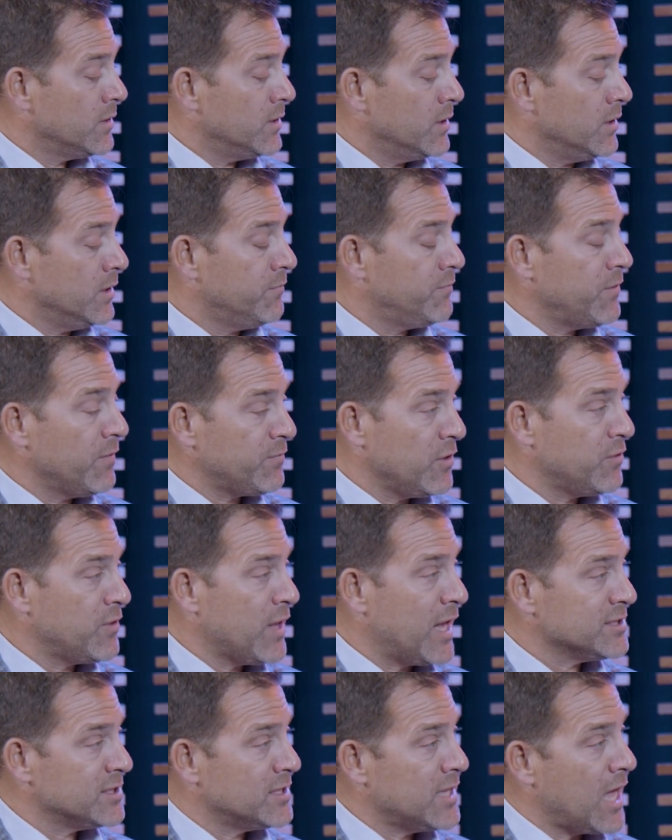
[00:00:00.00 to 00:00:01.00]
The
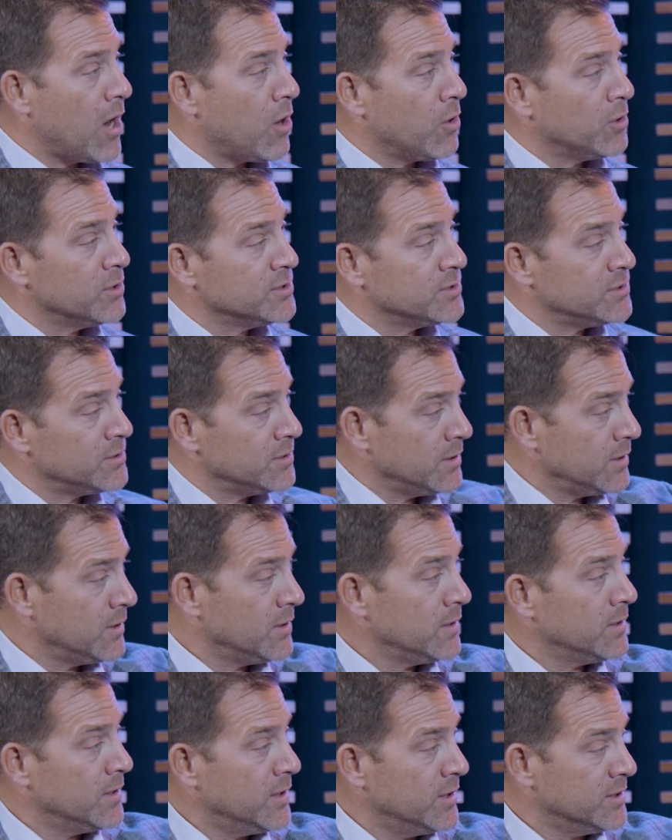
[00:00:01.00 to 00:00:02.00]
$50,000
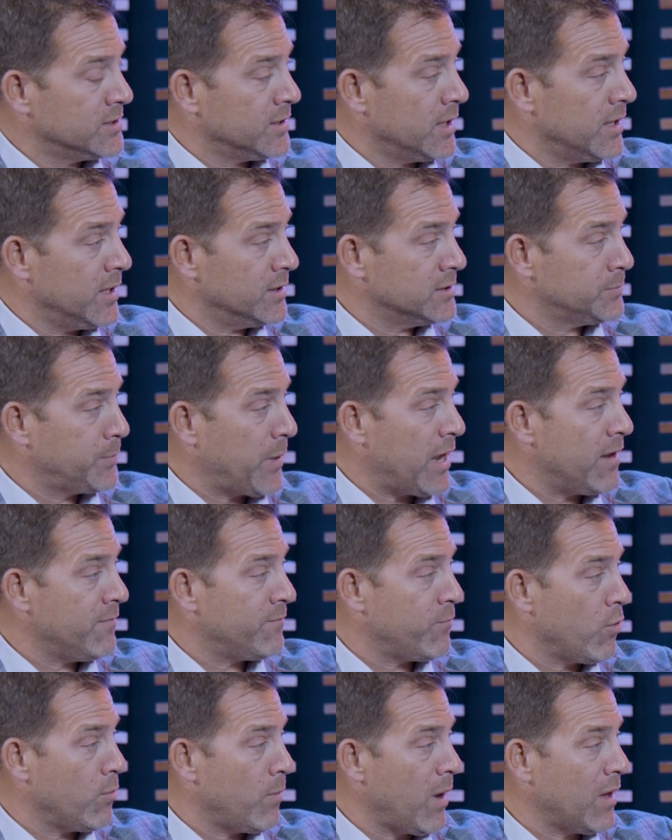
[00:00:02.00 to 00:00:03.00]
is
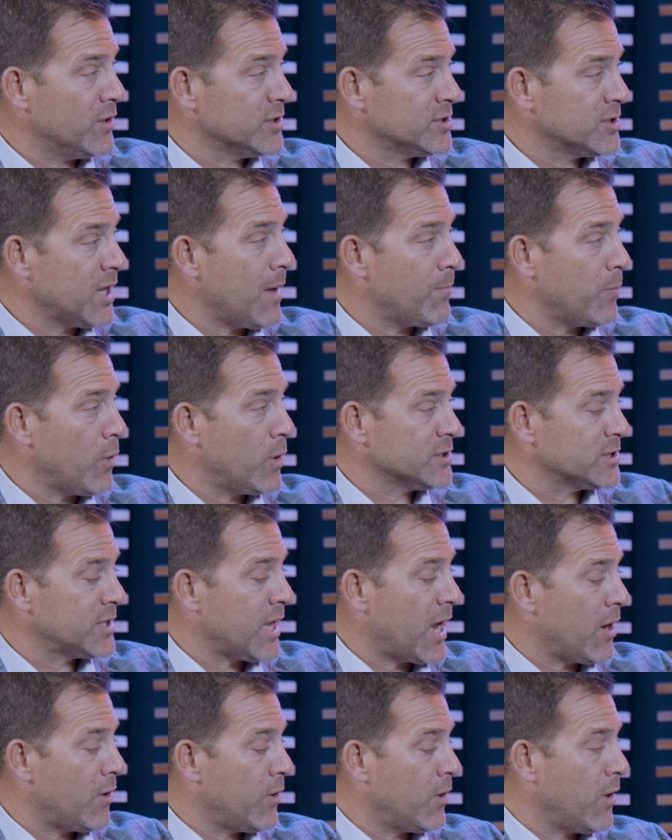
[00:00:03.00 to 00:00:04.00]
paid for by the stop loss
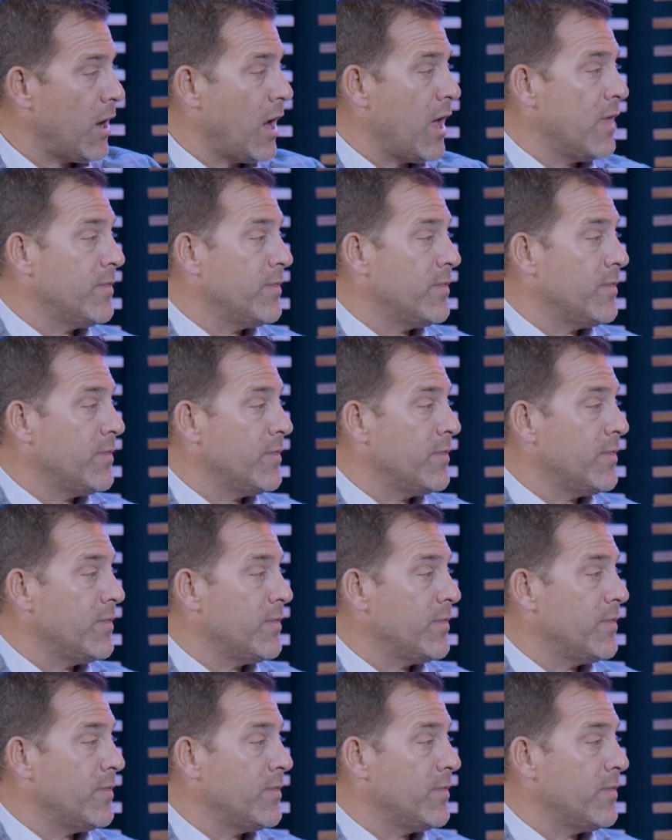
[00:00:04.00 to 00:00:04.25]
carrier,